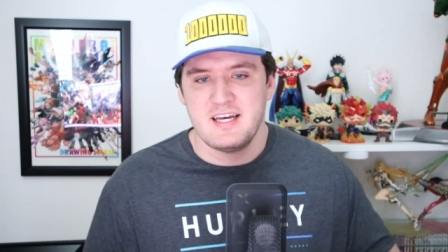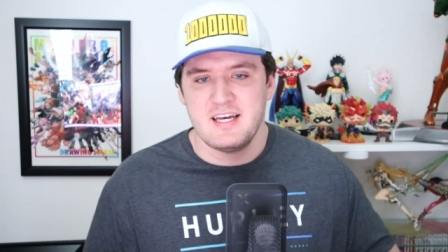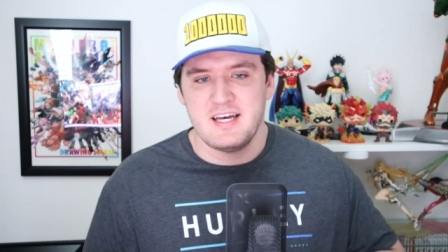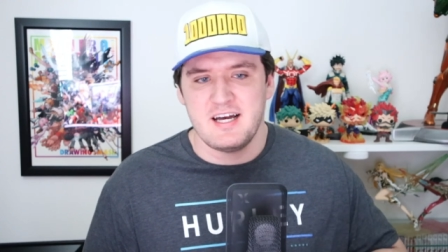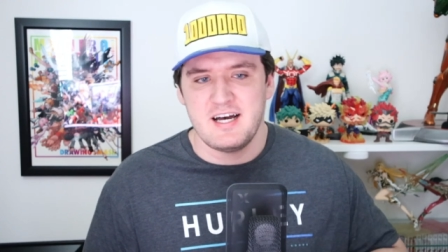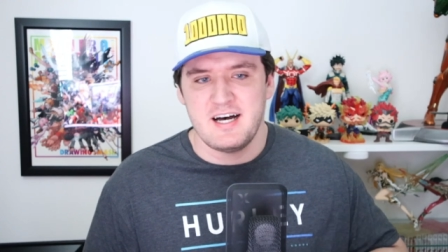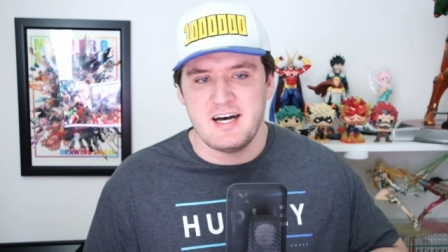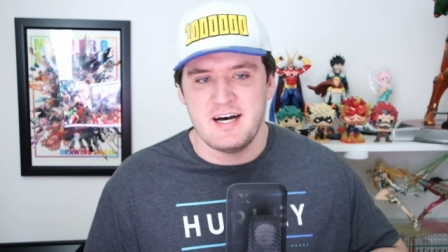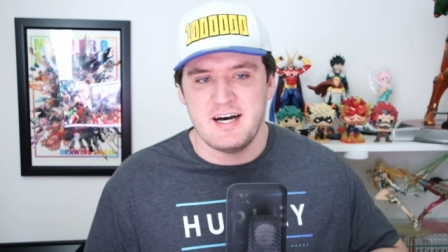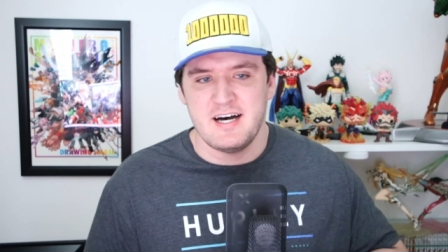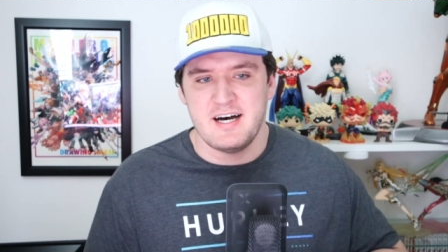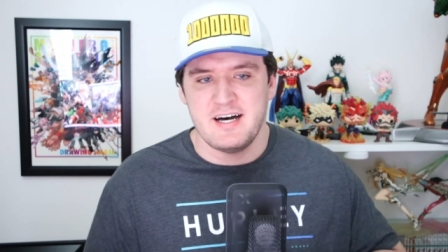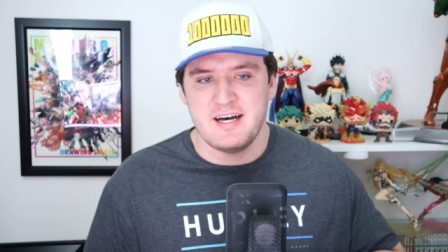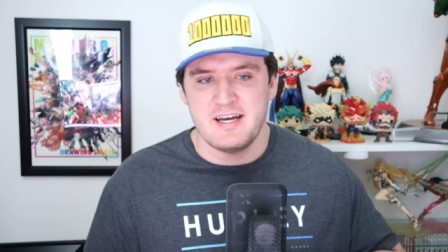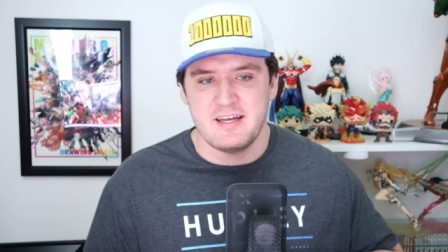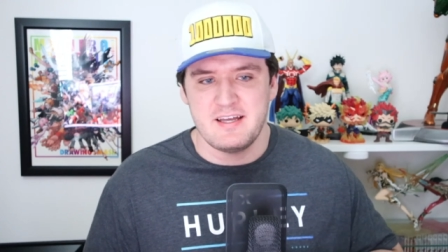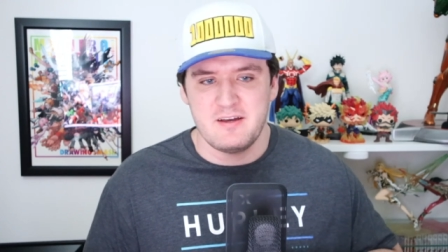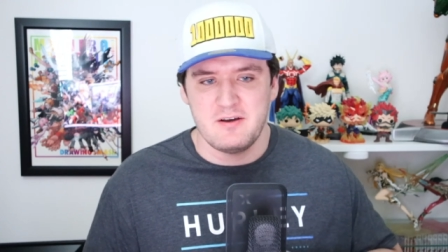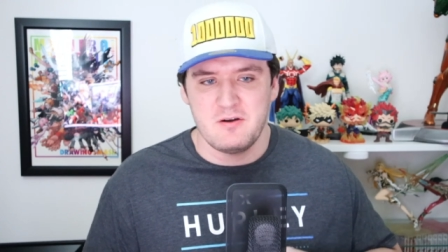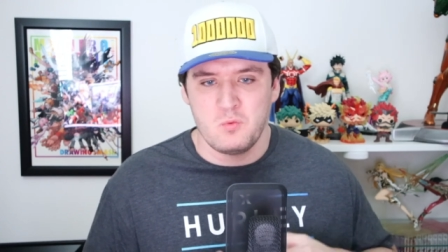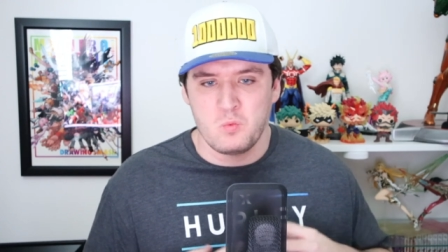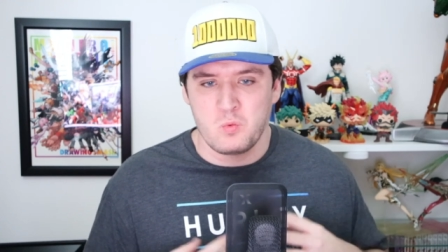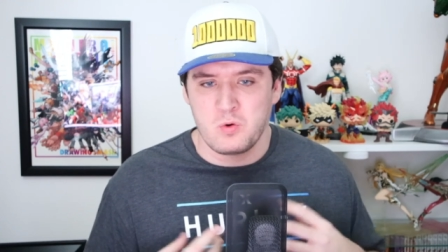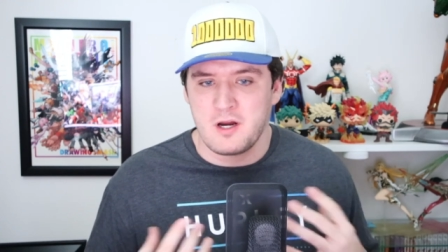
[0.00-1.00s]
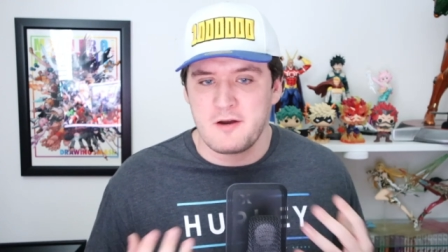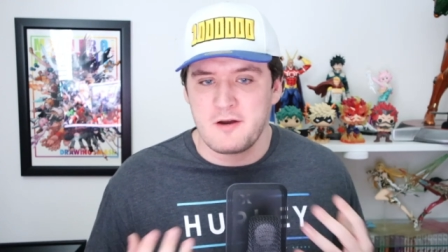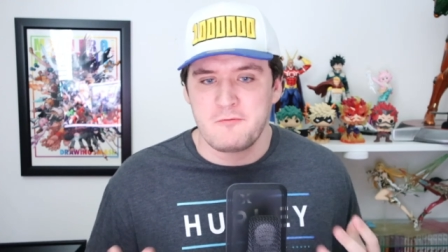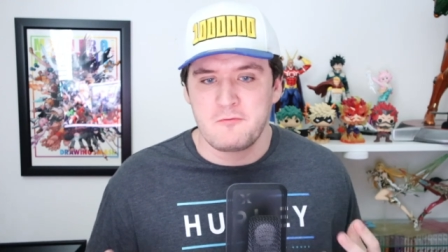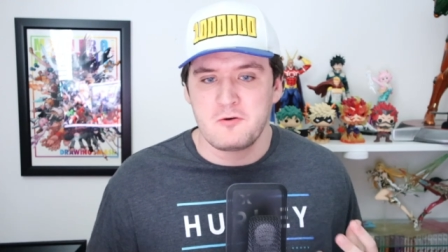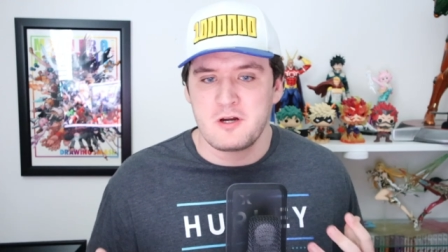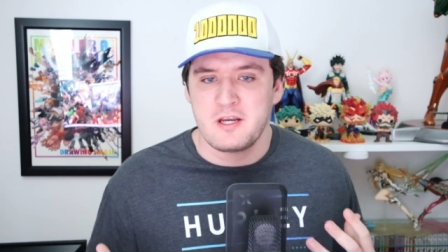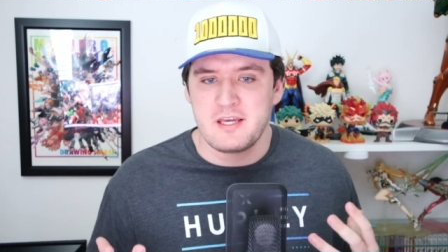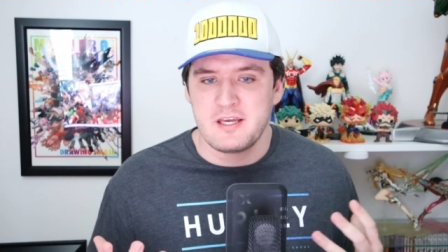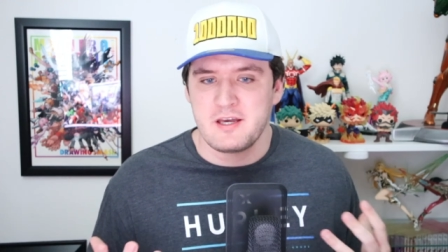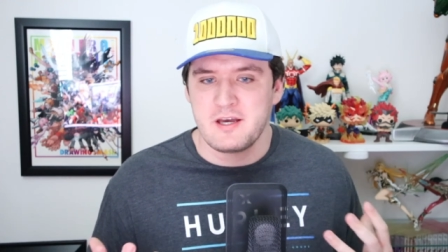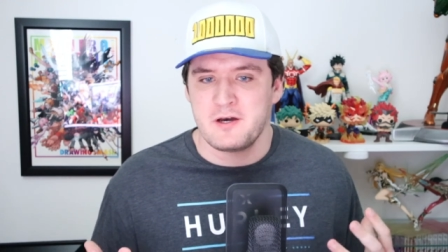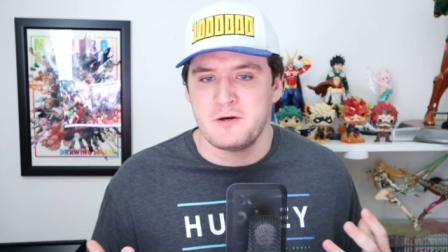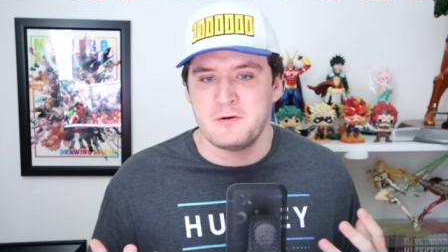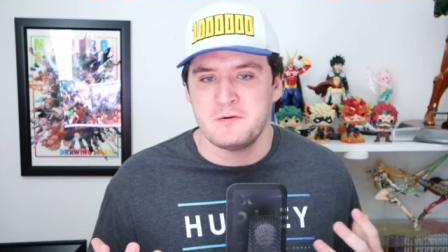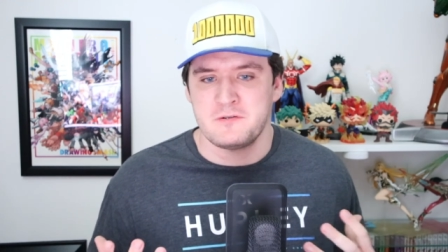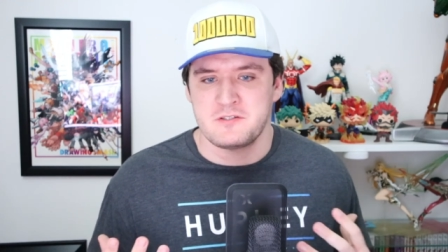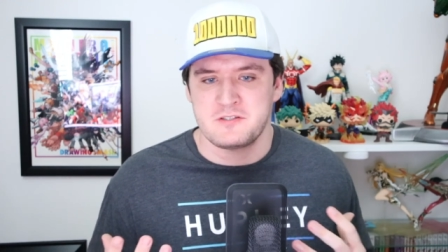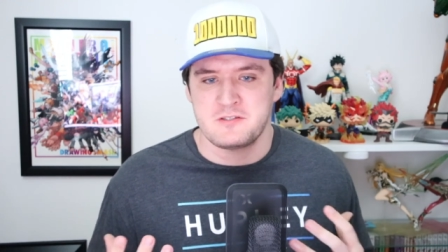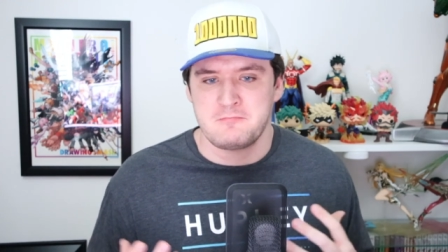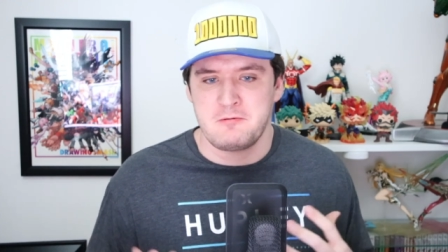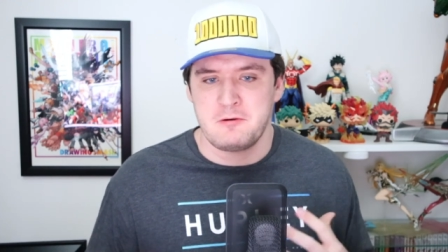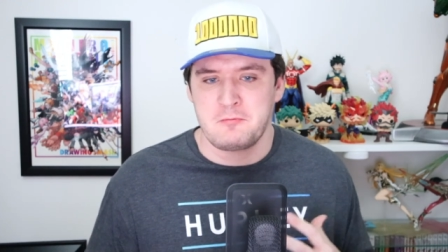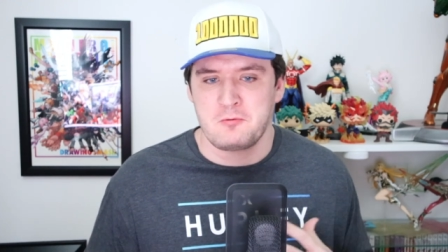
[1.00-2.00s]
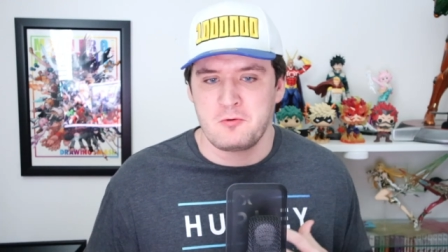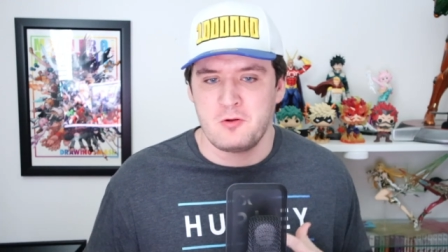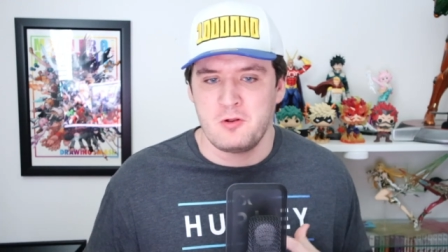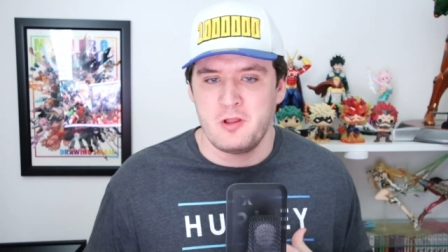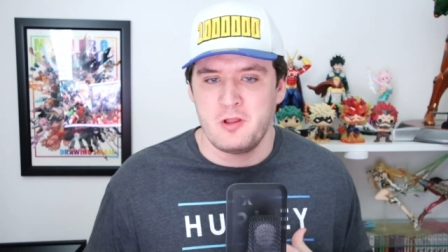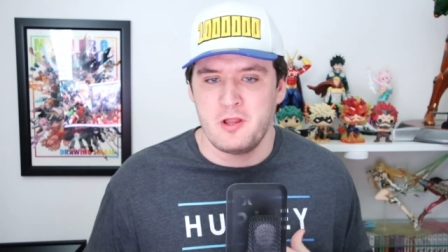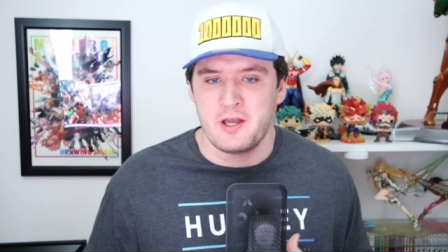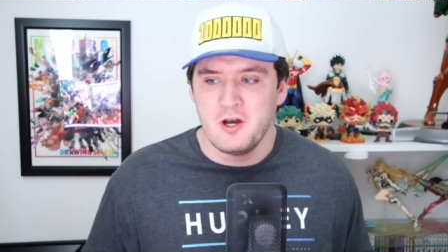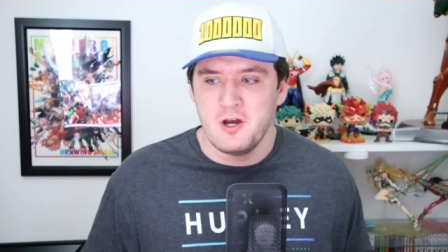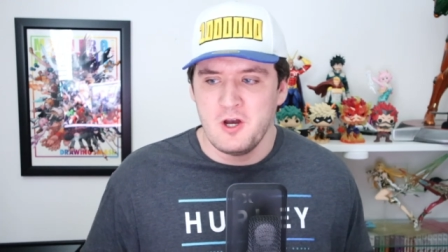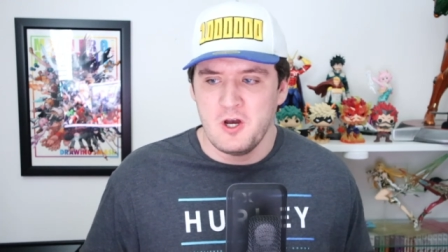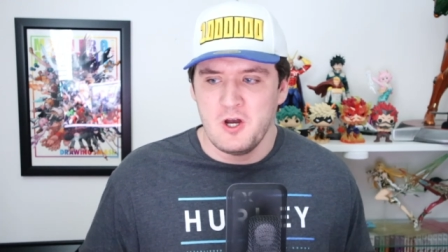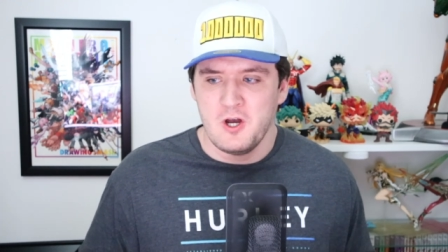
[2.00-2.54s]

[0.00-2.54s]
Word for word: Uh, wherever he goes, people are like,